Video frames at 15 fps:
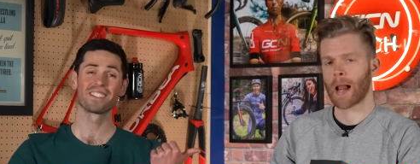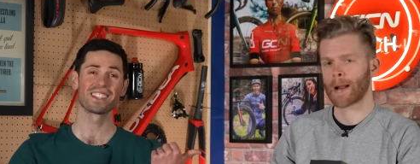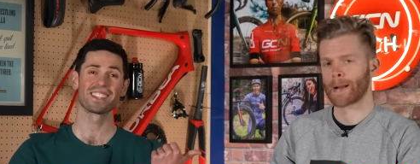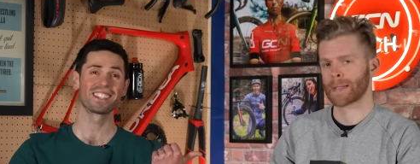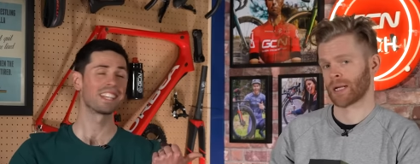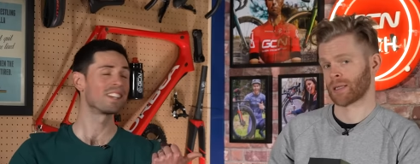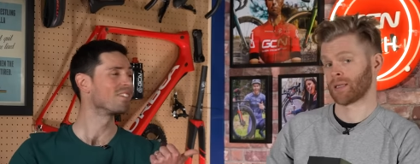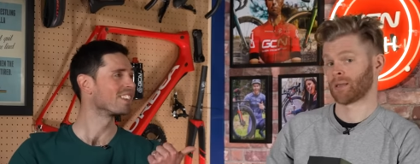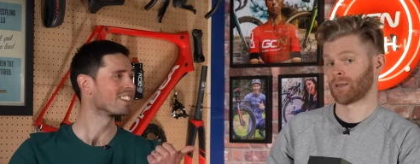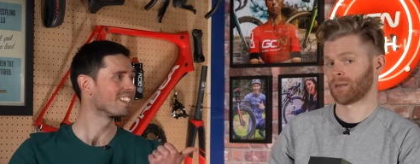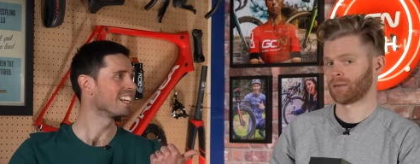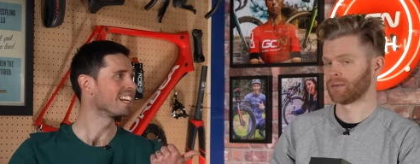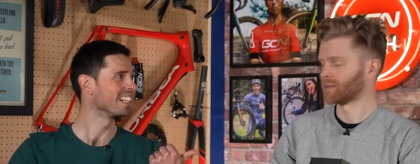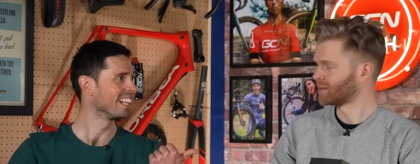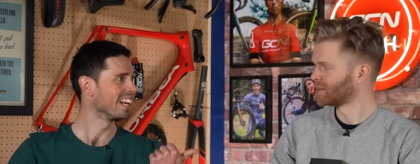Speaker 1: was a seamless
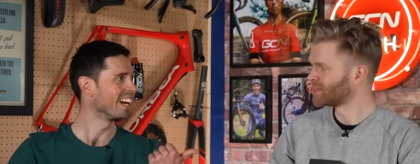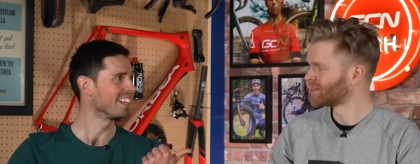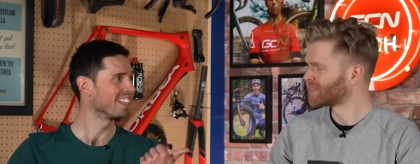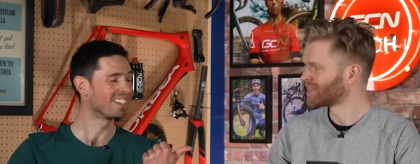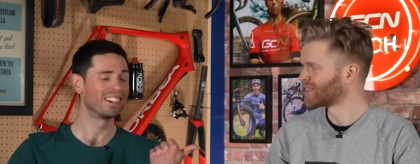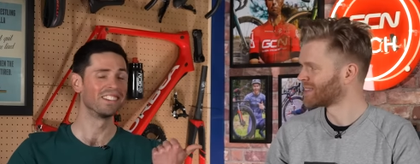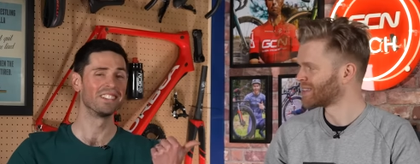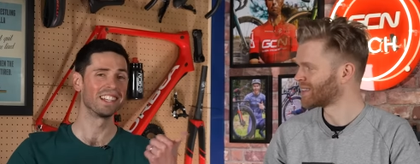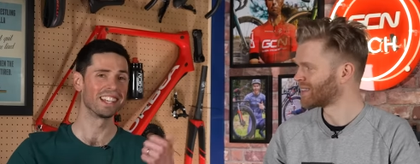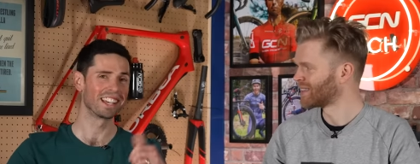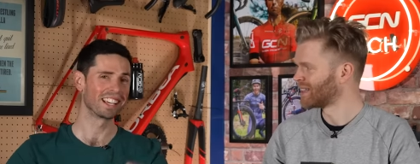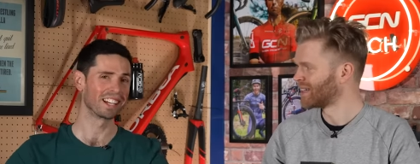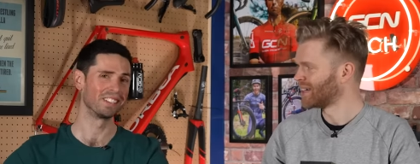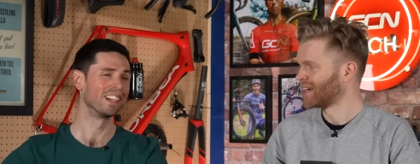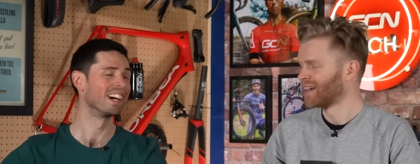link there. You got a video
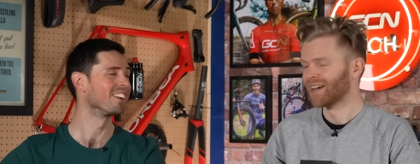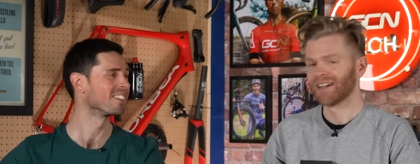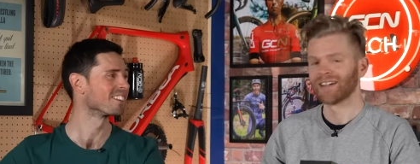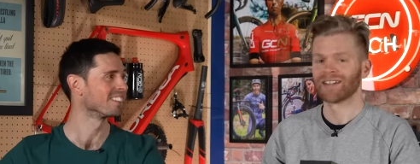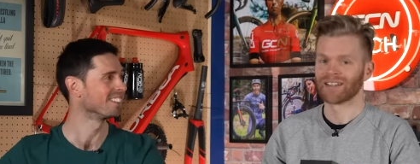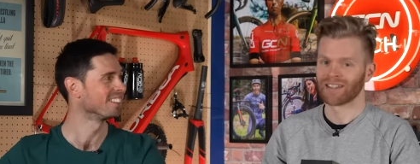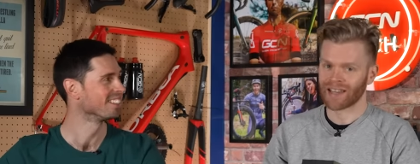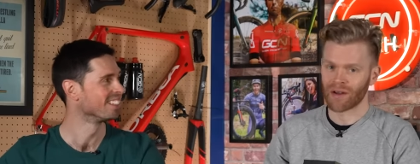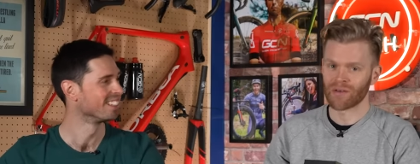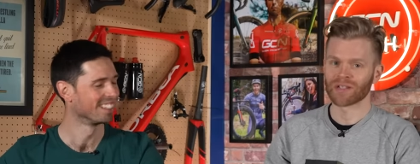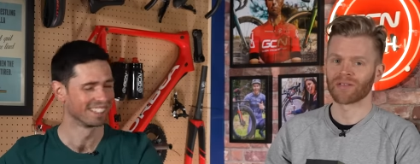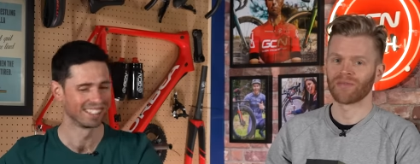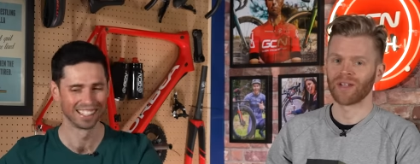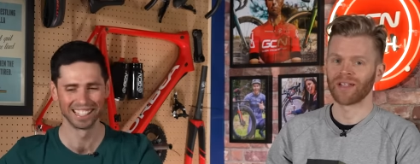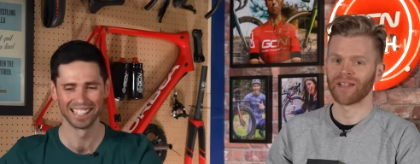coming out soon. There
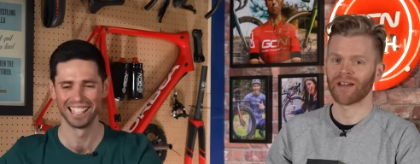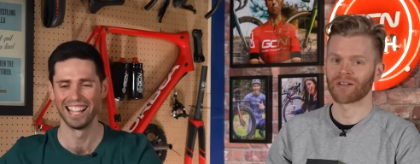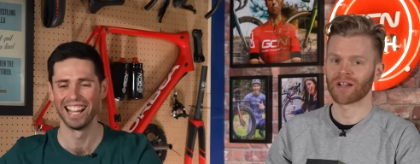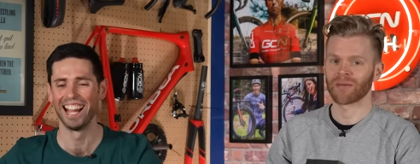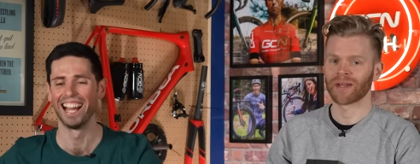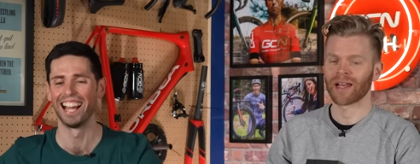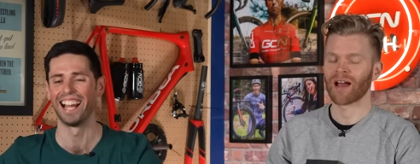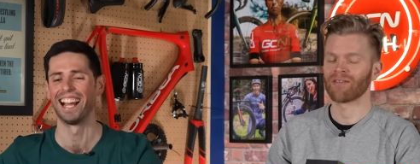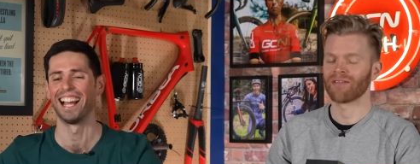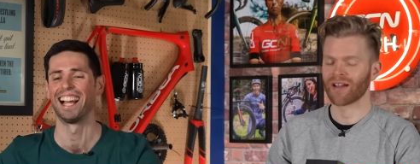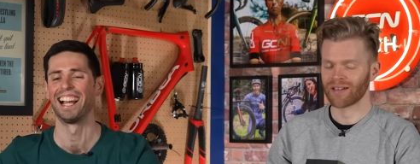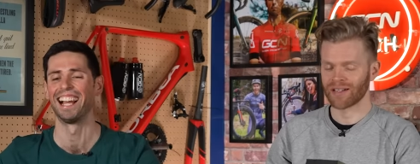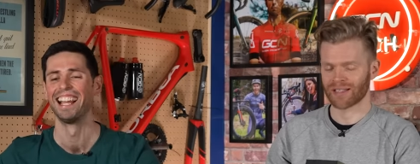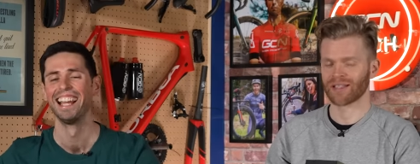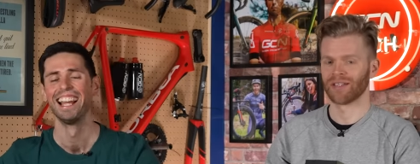is a video
Speaker 2: coming out
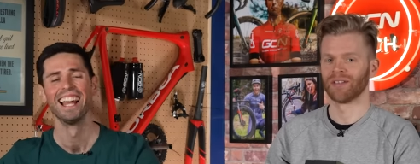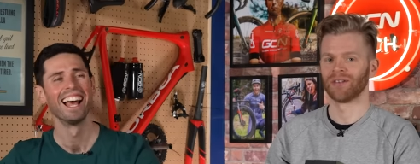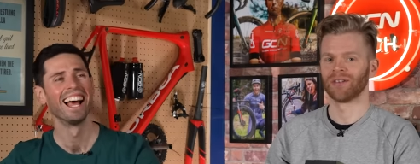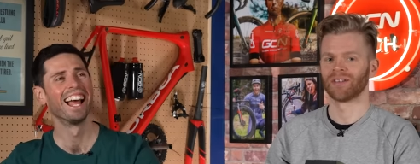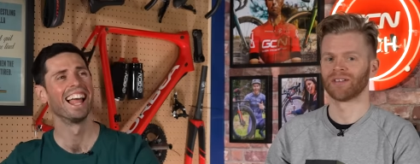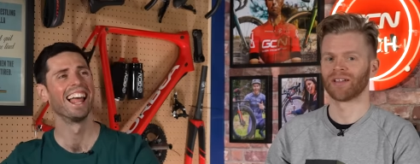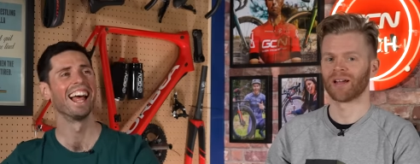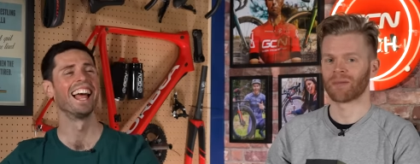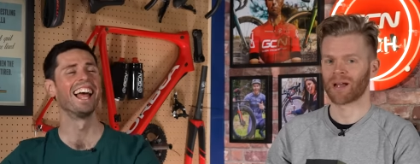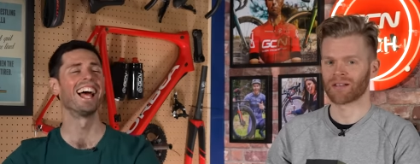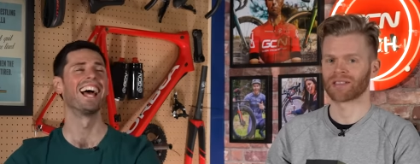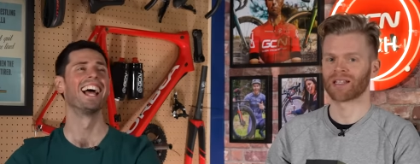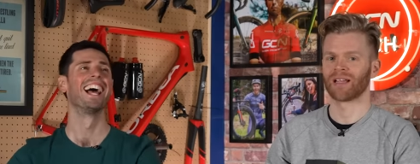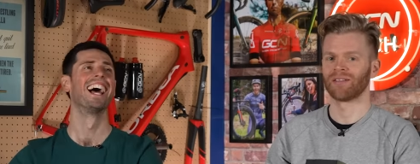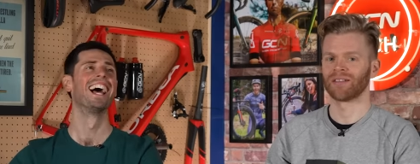very soon
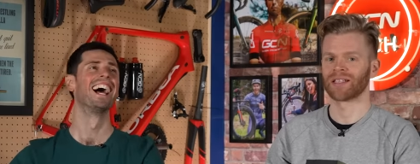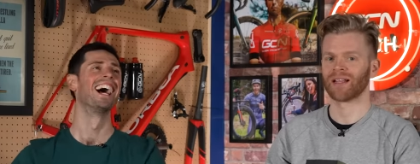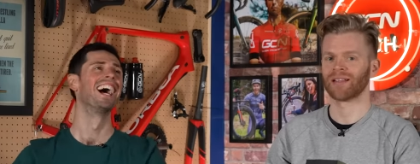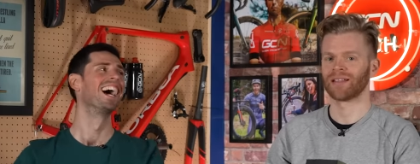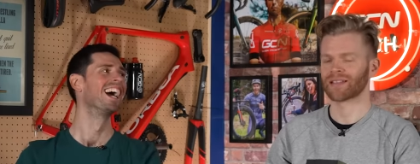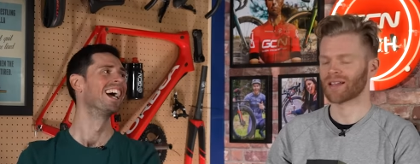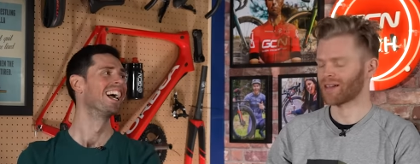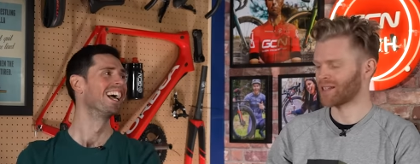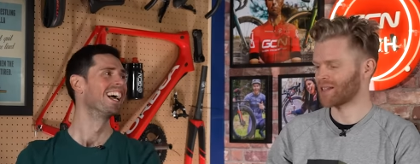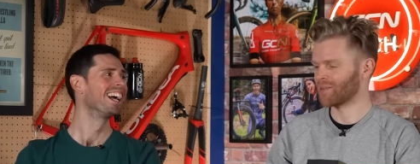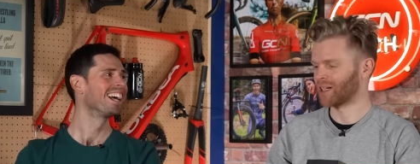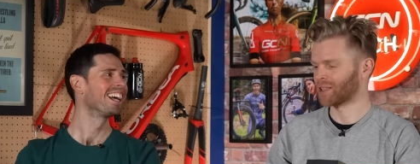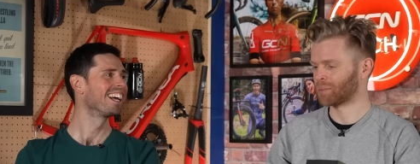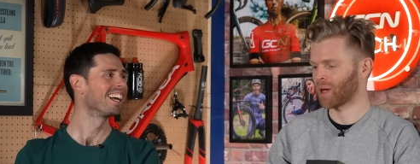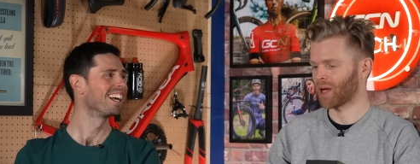about Seller Italia's ID
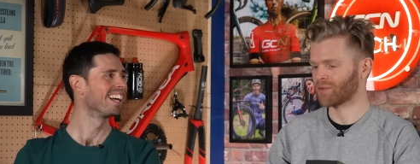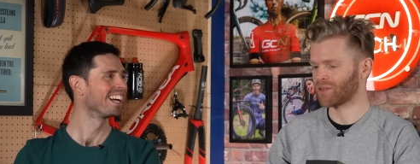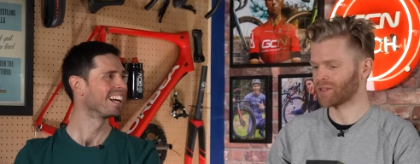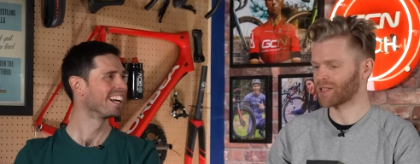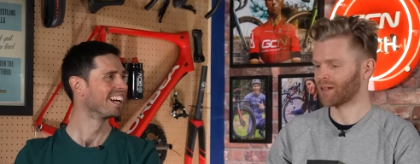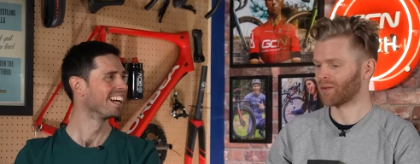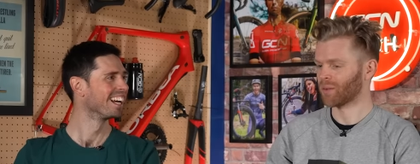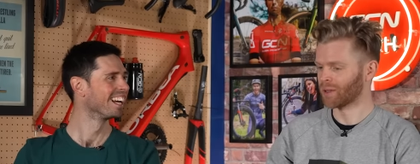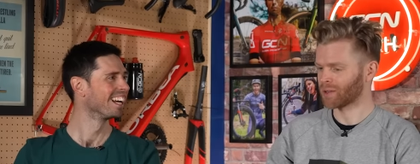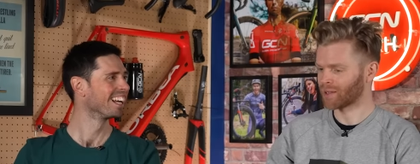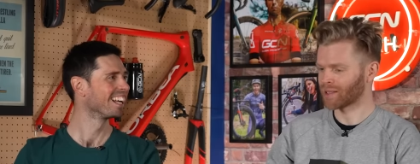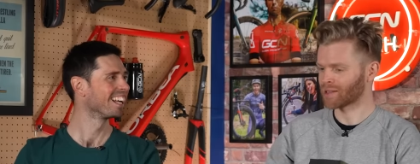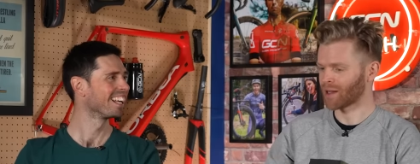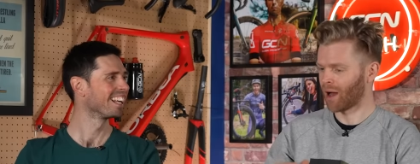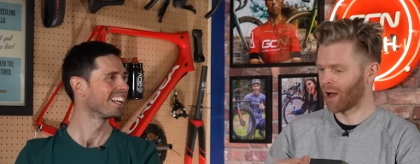match bike fitting, which
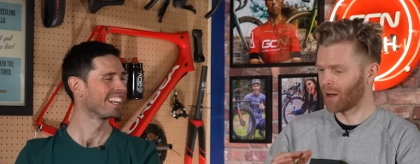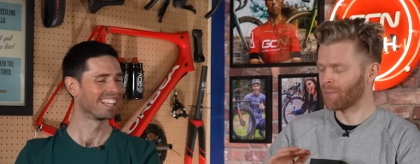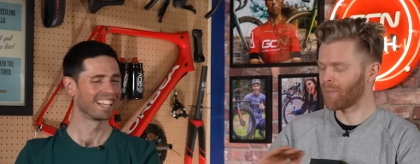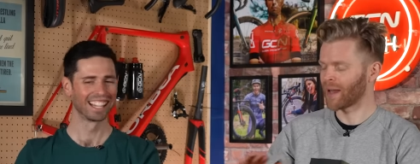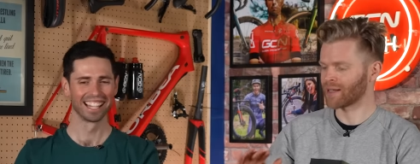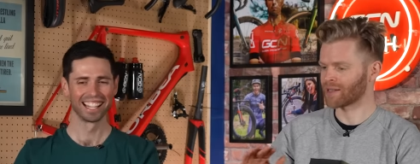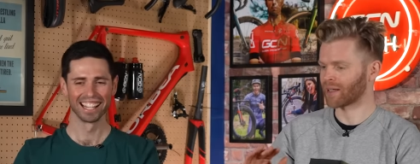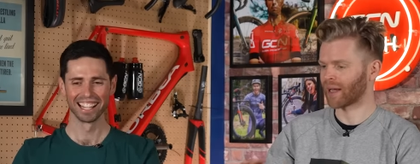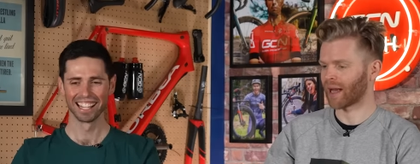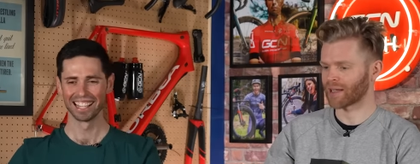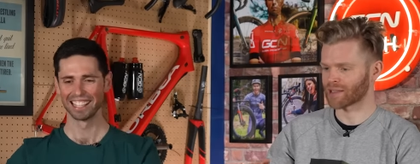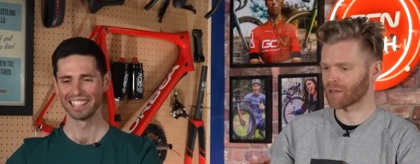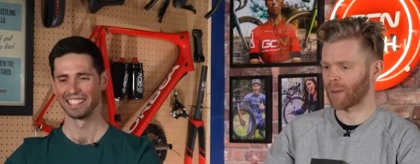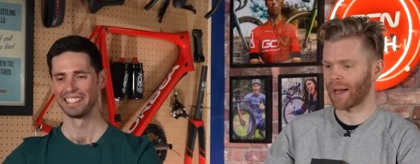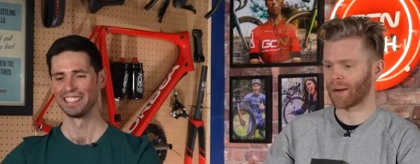is amazing. It
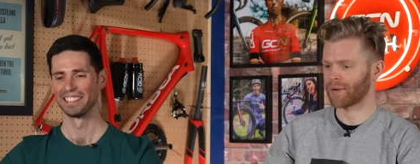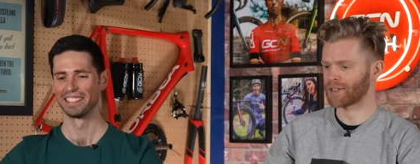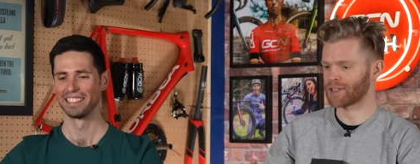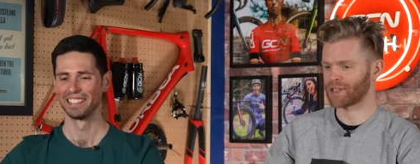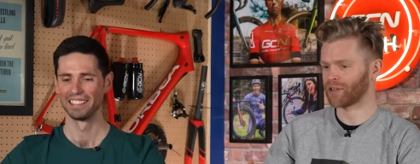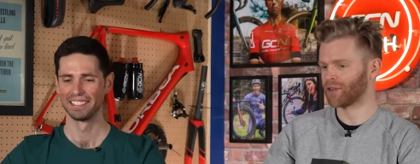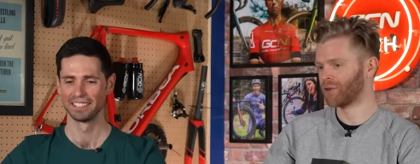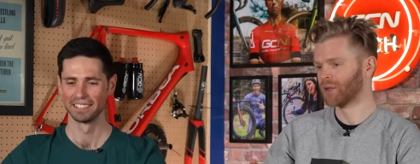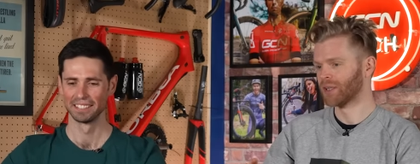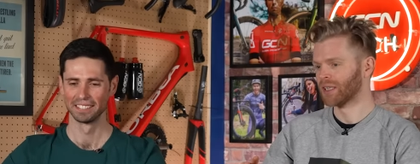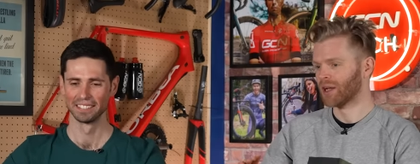has the power to